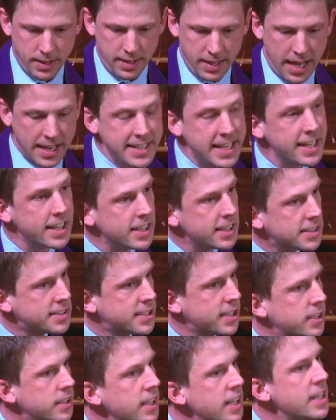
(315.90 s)
I
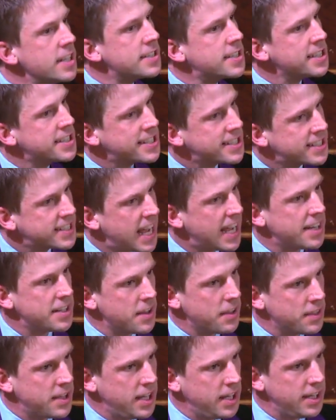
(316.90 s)
needed to set
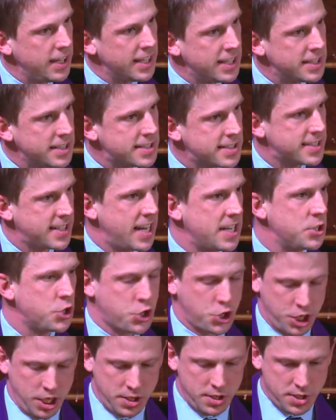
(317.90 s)
the
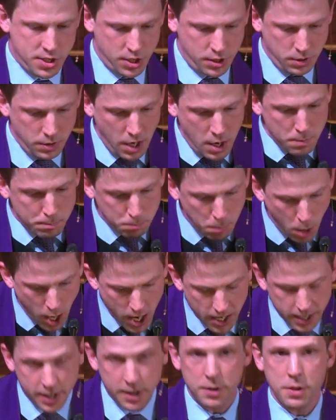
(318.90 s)
intention, to
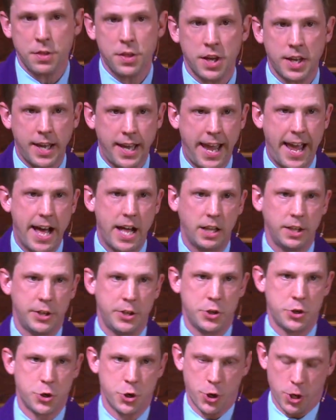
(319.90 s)
mark the
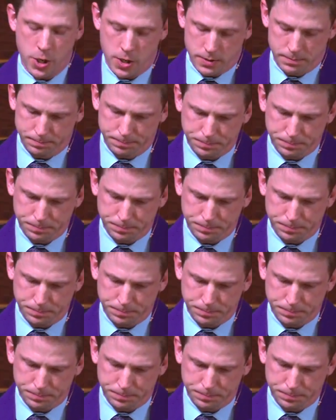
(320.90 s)
calendar.